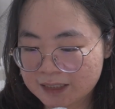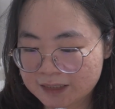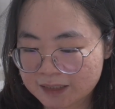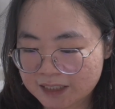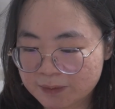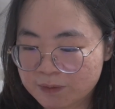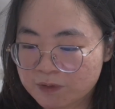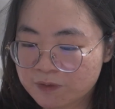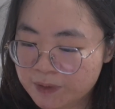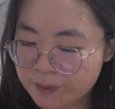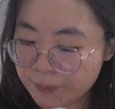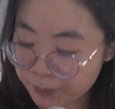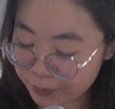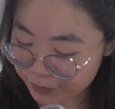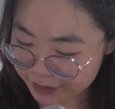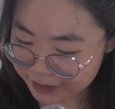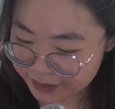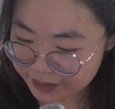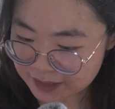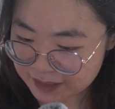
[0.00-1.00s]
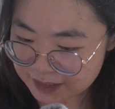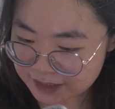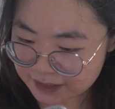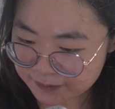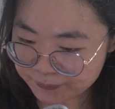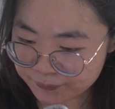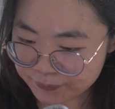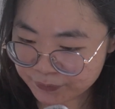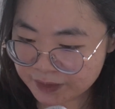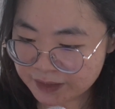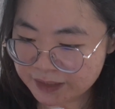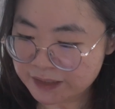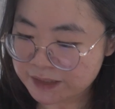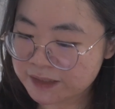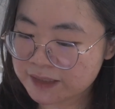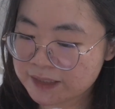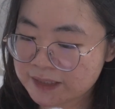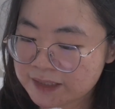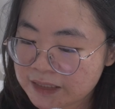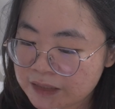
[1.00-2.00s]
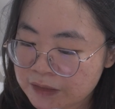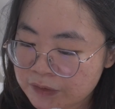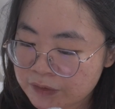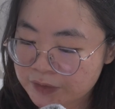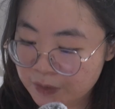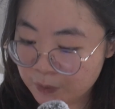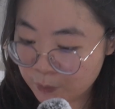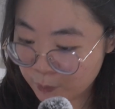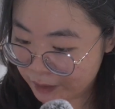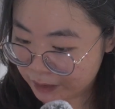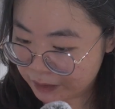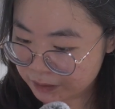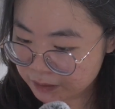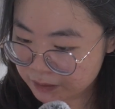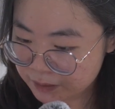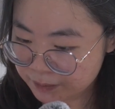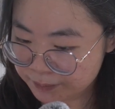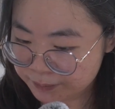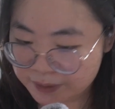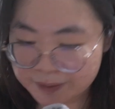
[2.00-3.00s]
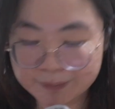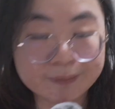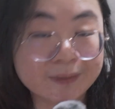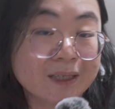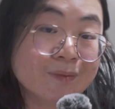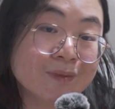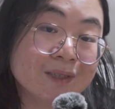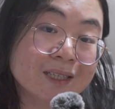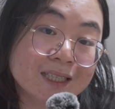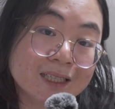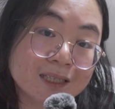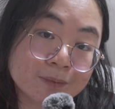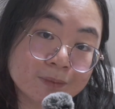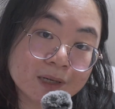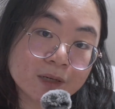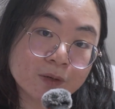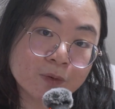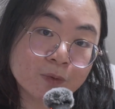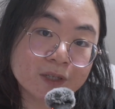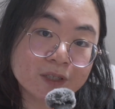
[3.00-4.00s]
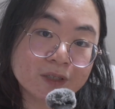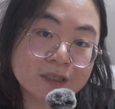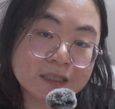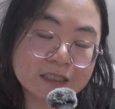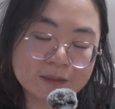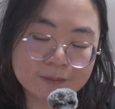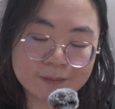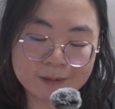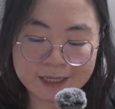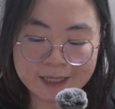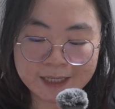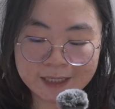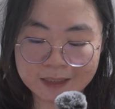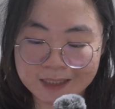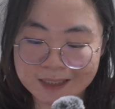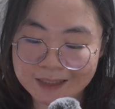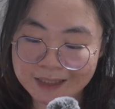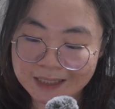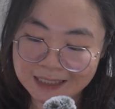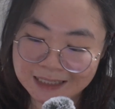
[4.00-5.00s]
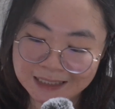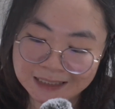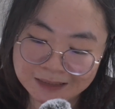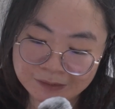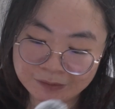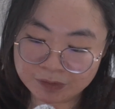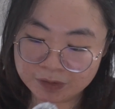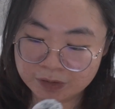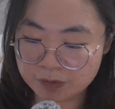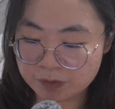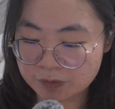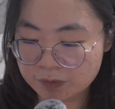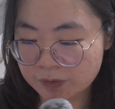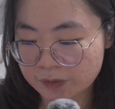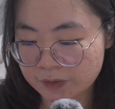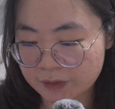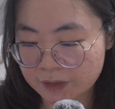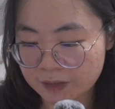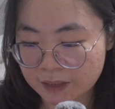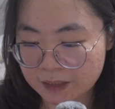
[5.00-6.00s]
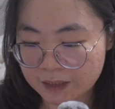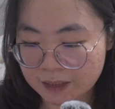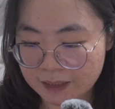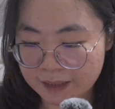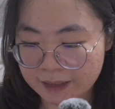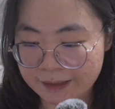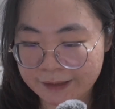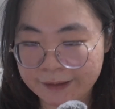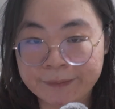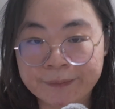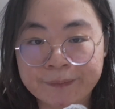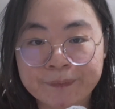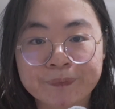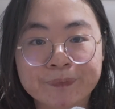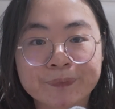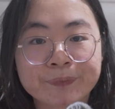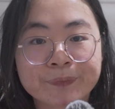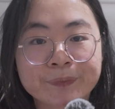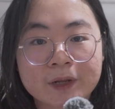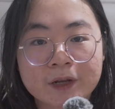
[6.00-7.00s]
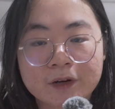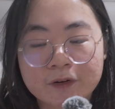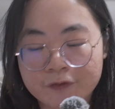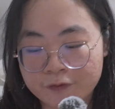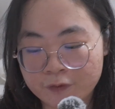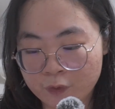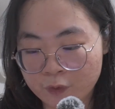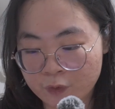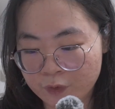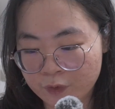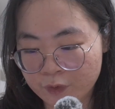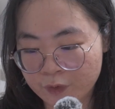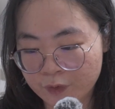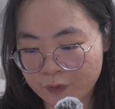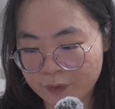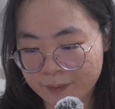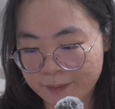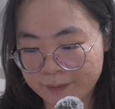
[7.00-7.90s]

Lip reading: Some of my prints didn't sell that well, but maybe I need a better way to display it. I don't know. For